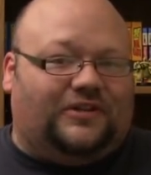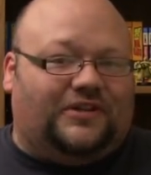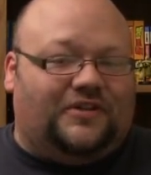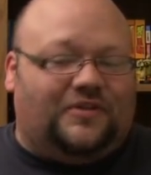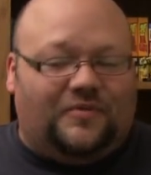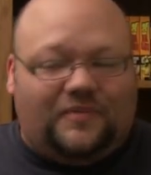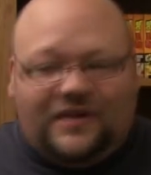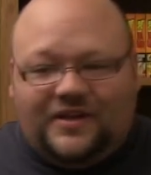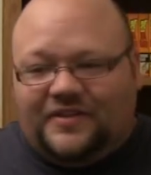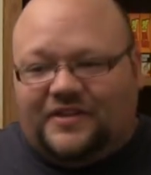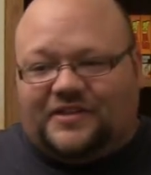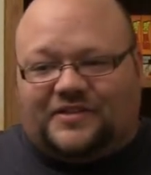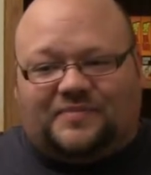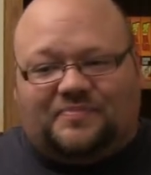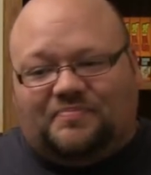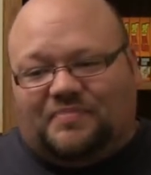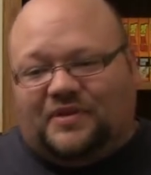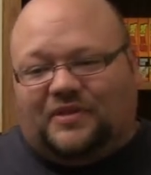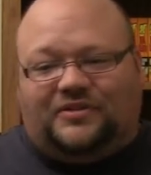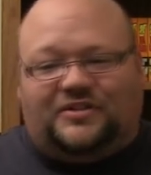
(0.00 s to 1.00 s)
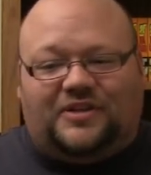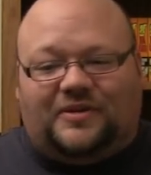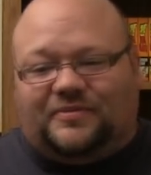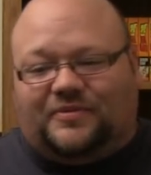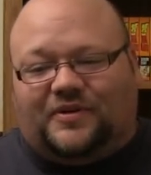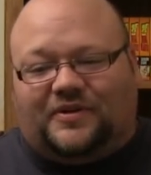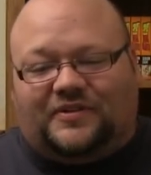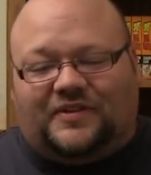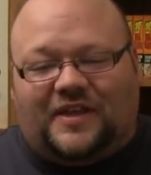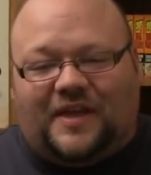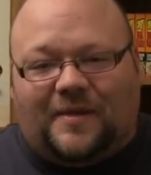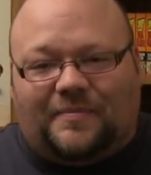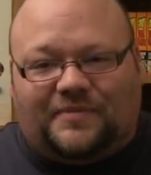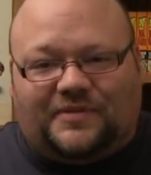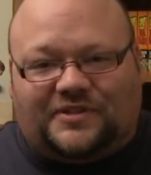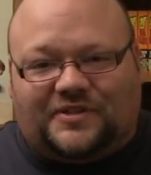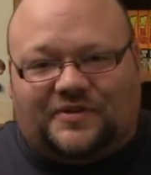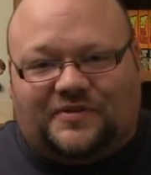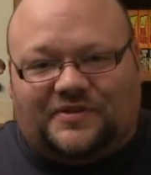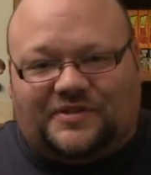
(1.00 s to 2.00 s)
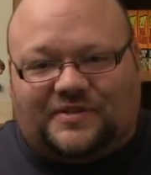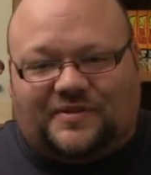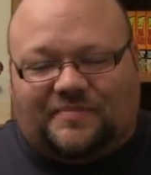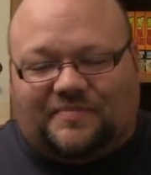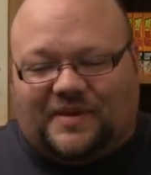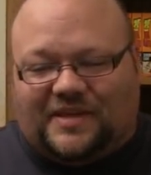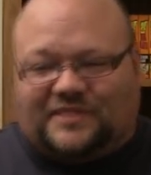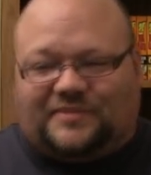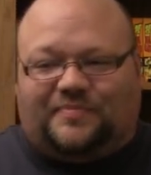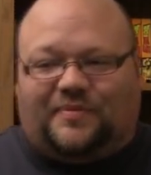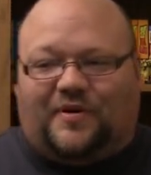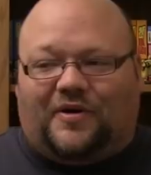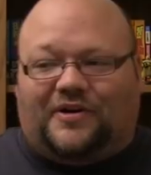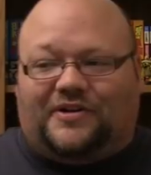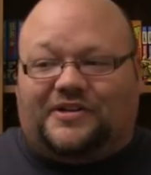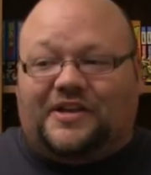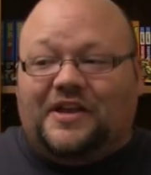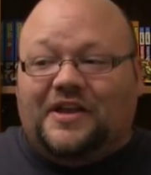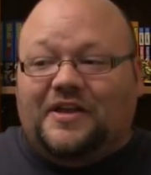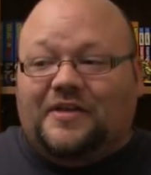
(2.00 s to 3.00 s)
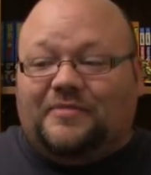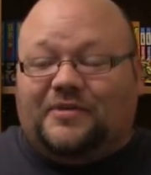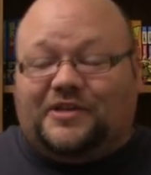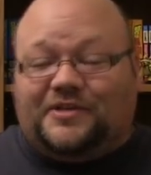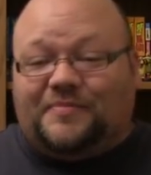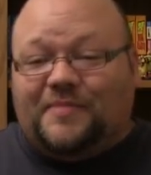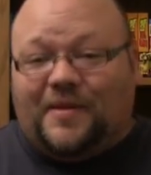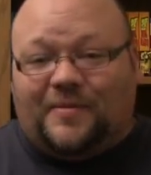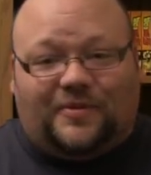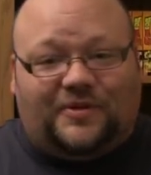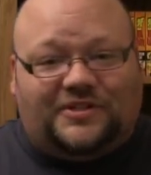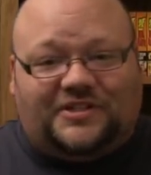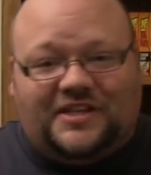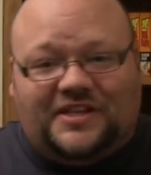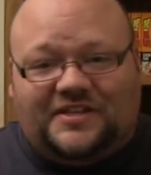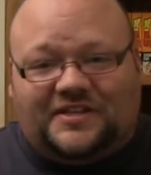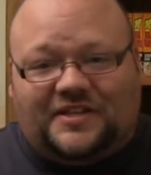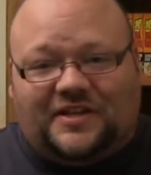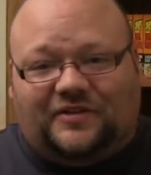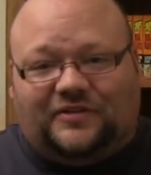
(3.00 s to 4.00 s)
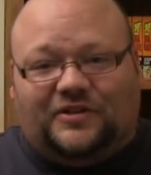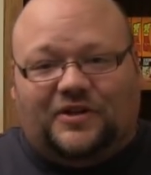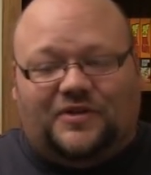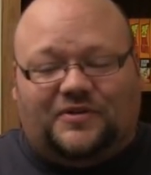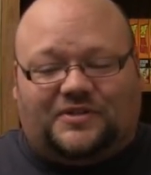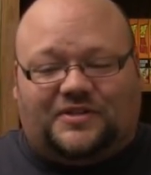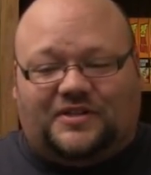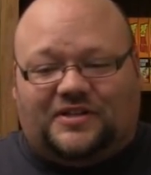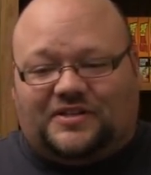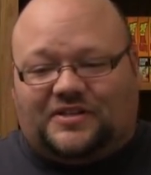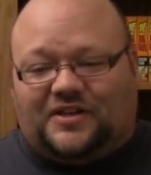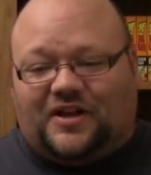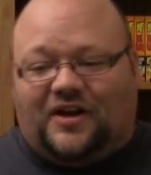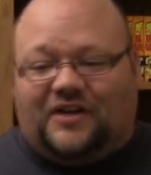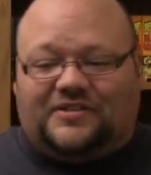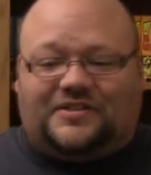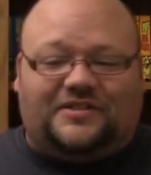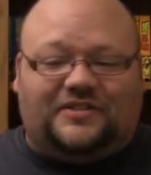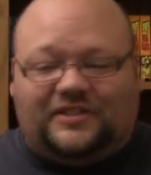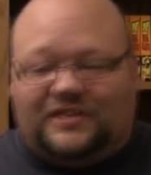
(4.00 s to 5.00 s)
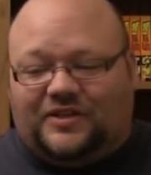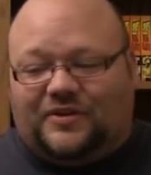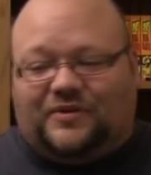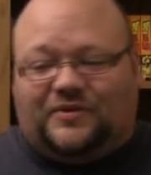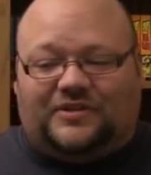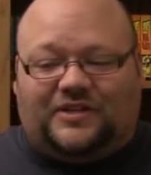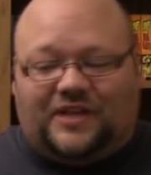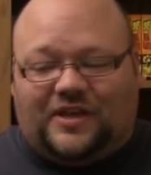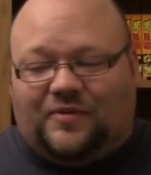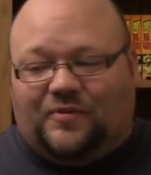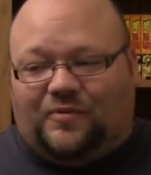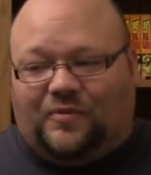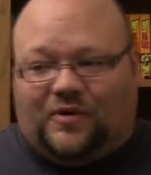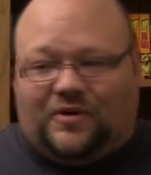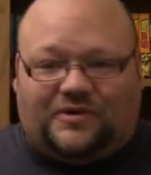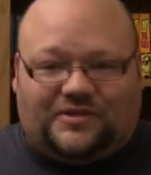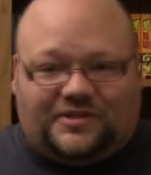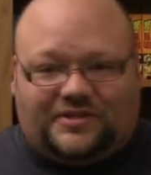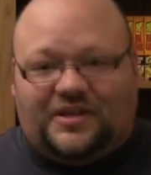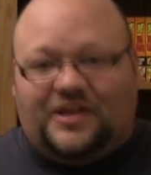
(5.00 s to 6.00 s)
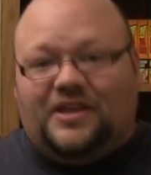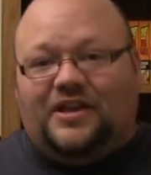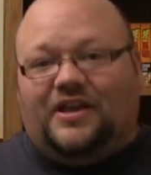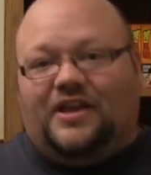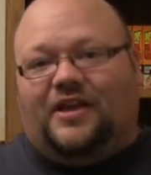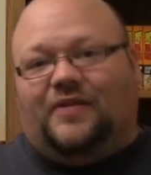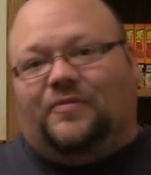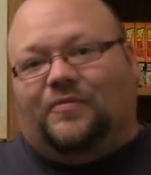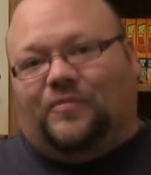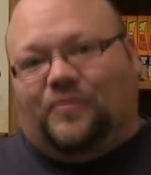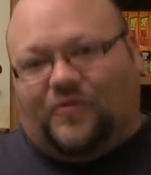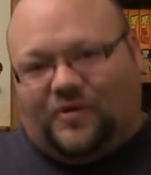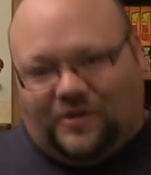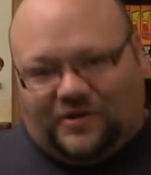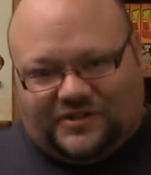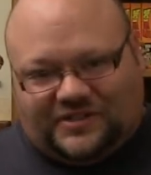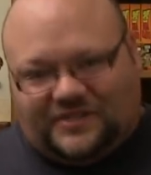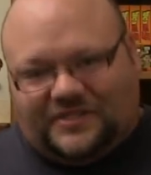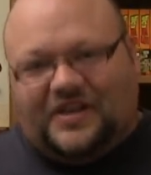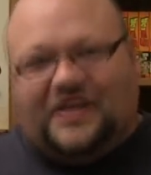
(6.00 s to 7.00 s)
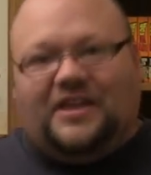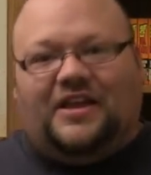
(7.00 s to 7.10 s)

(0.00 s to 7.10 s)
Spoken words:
And the way that it's built up throughout the episode is the best part, because memory T-cell knows that it's constantly going to get worse and worse